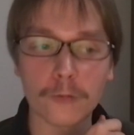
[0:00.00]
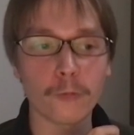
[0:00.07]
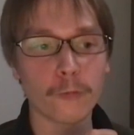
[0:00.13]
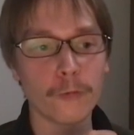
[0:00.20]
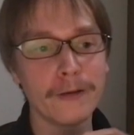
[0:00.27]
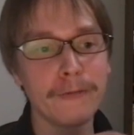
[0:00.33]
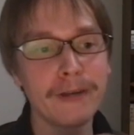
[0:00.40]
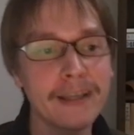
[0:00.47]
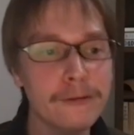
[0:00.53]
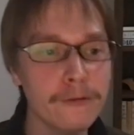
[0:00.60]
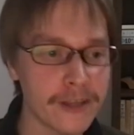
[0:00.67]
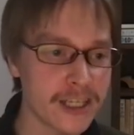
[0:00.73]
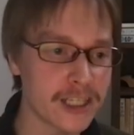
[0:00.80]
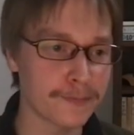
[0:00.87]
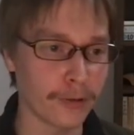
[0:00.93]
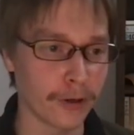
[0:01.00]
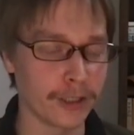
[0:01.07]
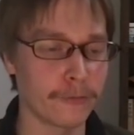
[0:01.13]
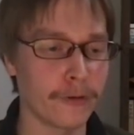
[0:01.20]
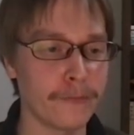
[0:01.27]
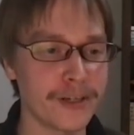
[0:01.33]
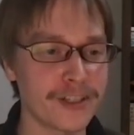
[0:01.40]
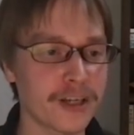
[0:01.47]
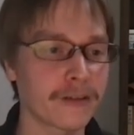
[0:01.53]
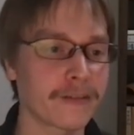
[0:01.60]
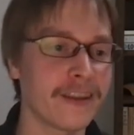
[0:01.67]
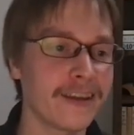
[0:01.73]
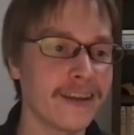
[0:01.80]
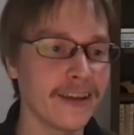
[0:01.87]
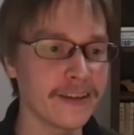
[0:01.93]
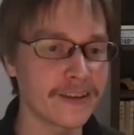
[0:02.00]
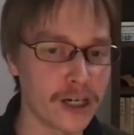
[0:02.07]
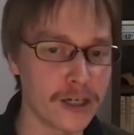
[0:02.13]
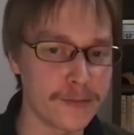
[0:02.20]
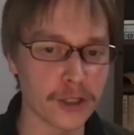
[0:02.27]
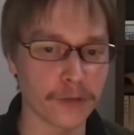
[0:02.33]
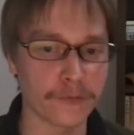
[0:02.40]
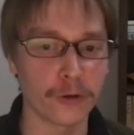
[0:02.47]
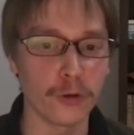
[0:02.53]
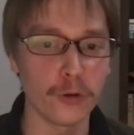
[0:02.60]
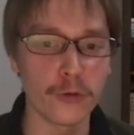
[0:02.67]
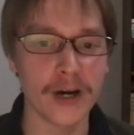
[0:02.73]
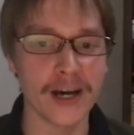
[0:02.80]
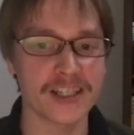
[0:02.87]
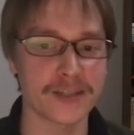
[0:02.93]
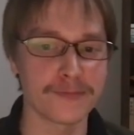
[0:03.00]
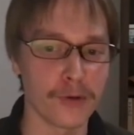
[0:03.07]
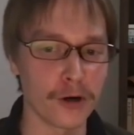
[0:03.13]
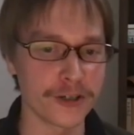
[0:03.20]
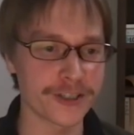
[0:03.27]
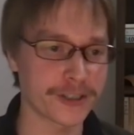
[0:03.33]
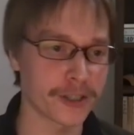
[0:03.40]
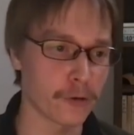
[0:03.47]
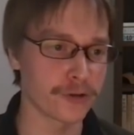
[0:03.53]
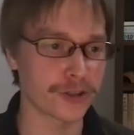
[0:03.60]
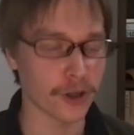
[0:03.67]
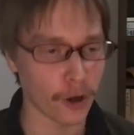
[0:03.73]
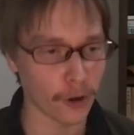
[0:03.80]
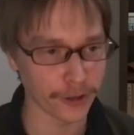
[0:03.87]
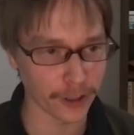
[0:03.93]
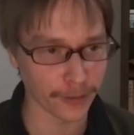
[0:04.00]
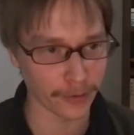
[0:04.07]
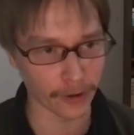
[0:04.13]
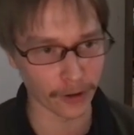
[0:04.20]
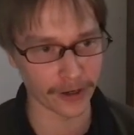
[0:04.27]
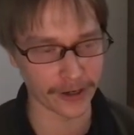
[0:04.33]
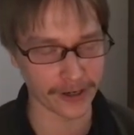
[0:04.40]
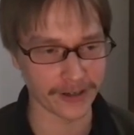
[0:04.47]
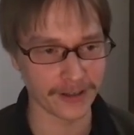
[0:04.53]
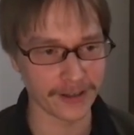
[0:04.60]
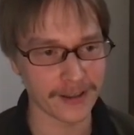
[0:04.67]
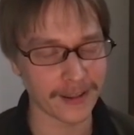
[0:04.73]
when we get to this point, when we start thinking in terms of who has more stones on the board,